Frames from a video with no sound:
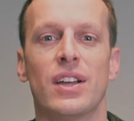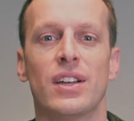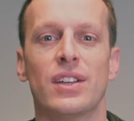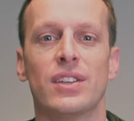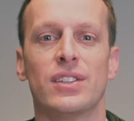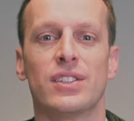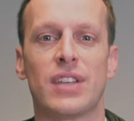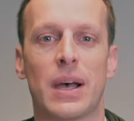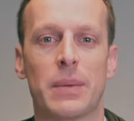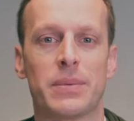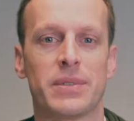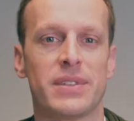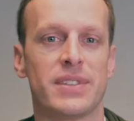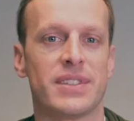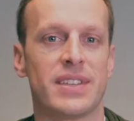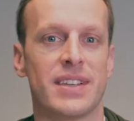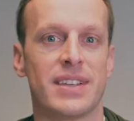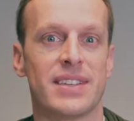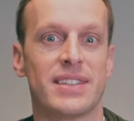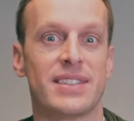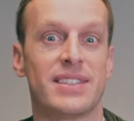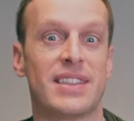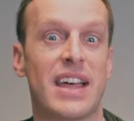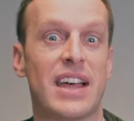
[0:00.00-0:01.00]

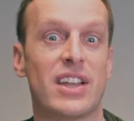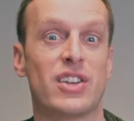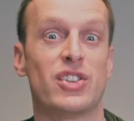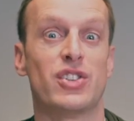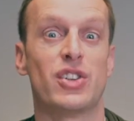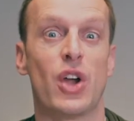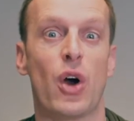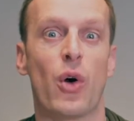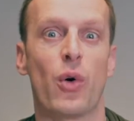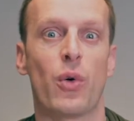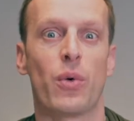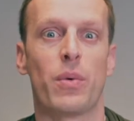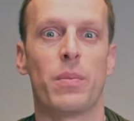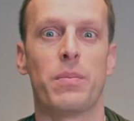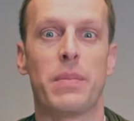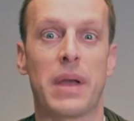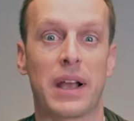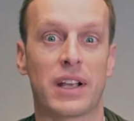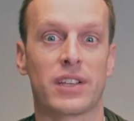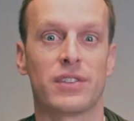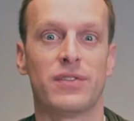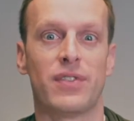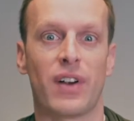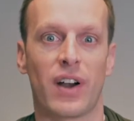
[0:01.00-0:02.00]
substances that don't
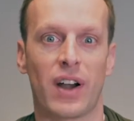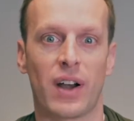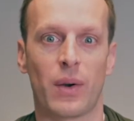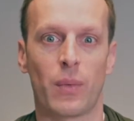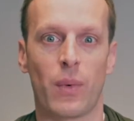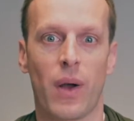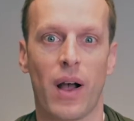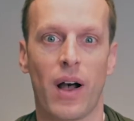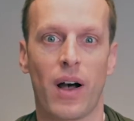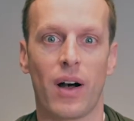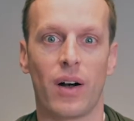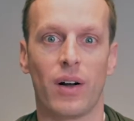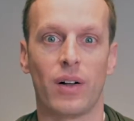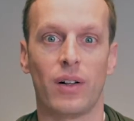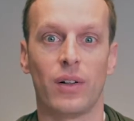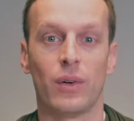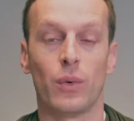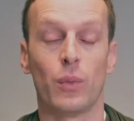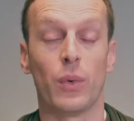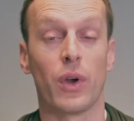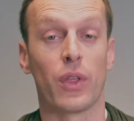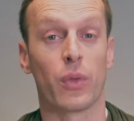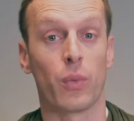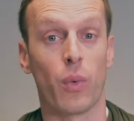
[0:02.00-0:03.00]
mix very well
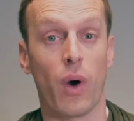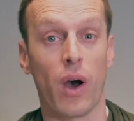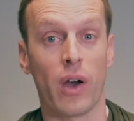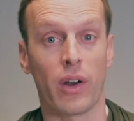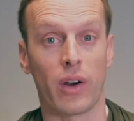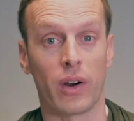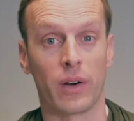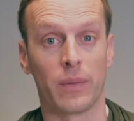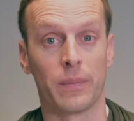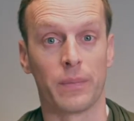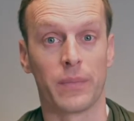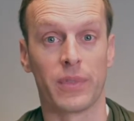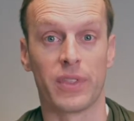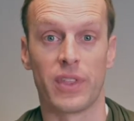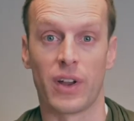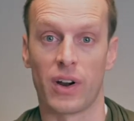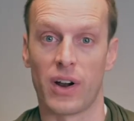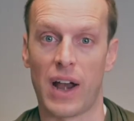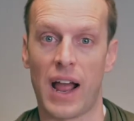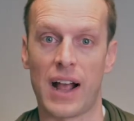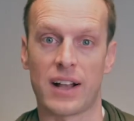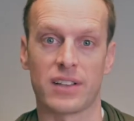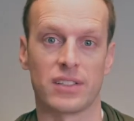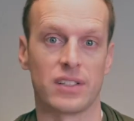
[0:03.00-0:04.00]
with water.
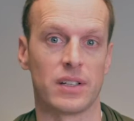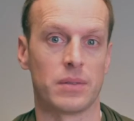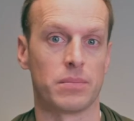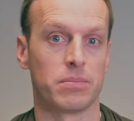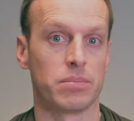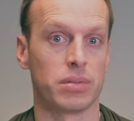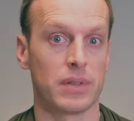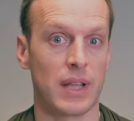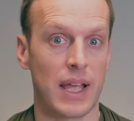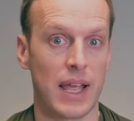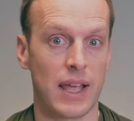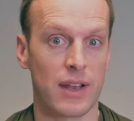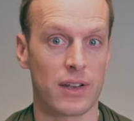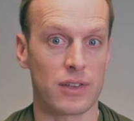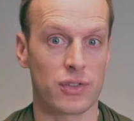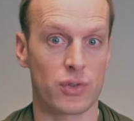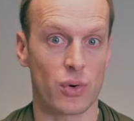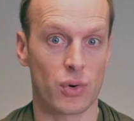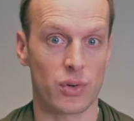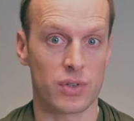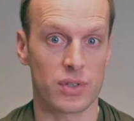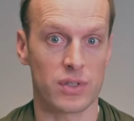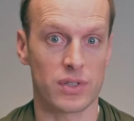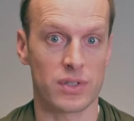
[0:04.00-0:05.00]
They're excellent plant
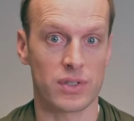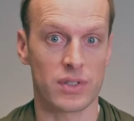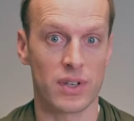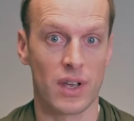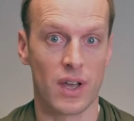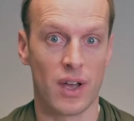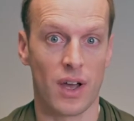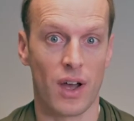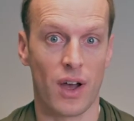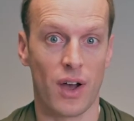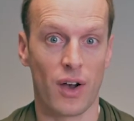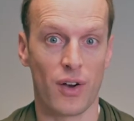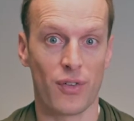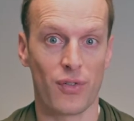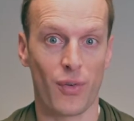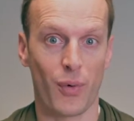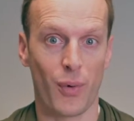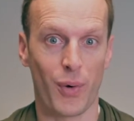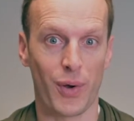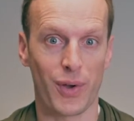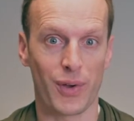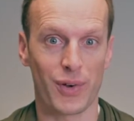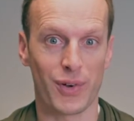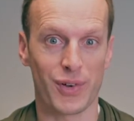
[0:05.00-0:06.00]
sources of
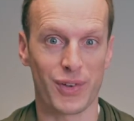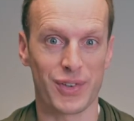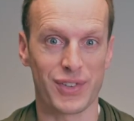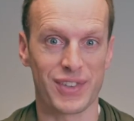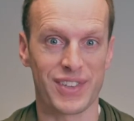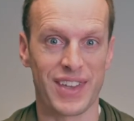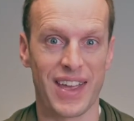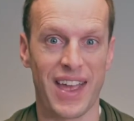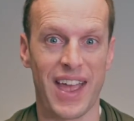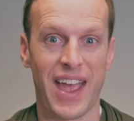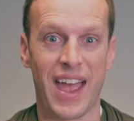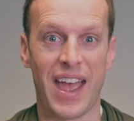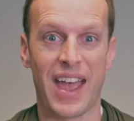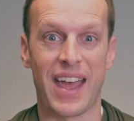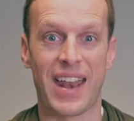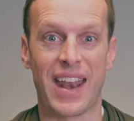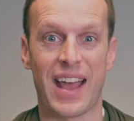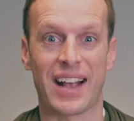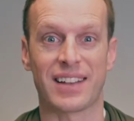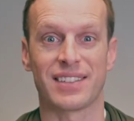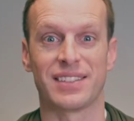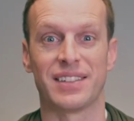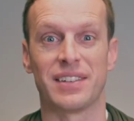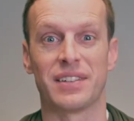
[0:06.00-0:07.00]
oils and
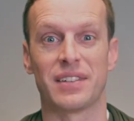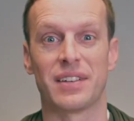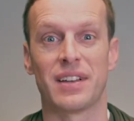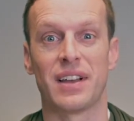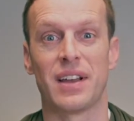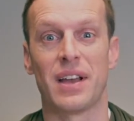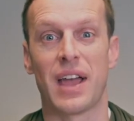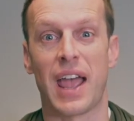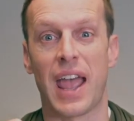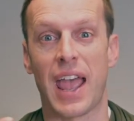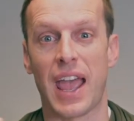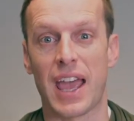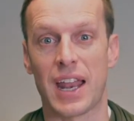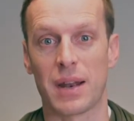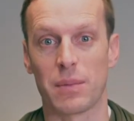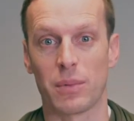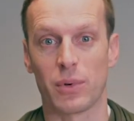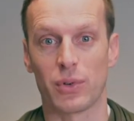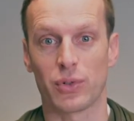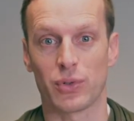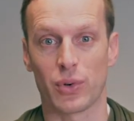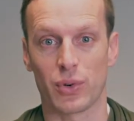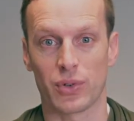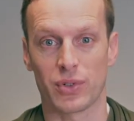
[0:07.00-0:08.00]
excellent
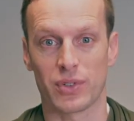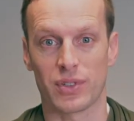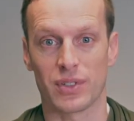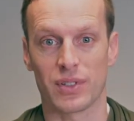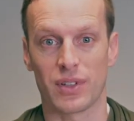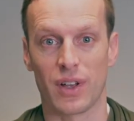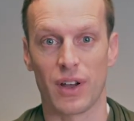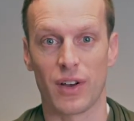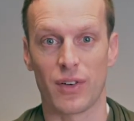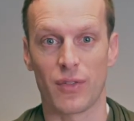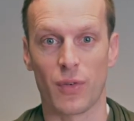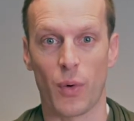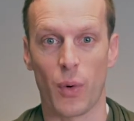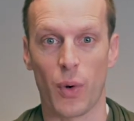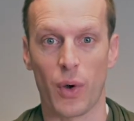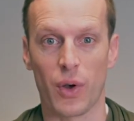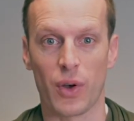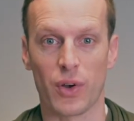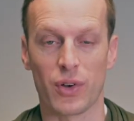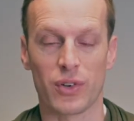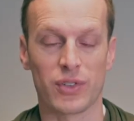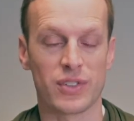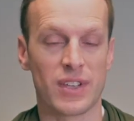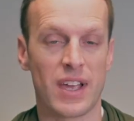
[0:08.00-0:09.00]
animal sources of
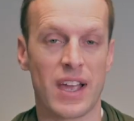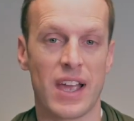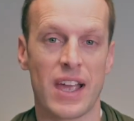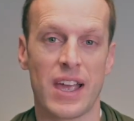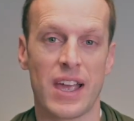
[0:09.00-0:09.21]
oils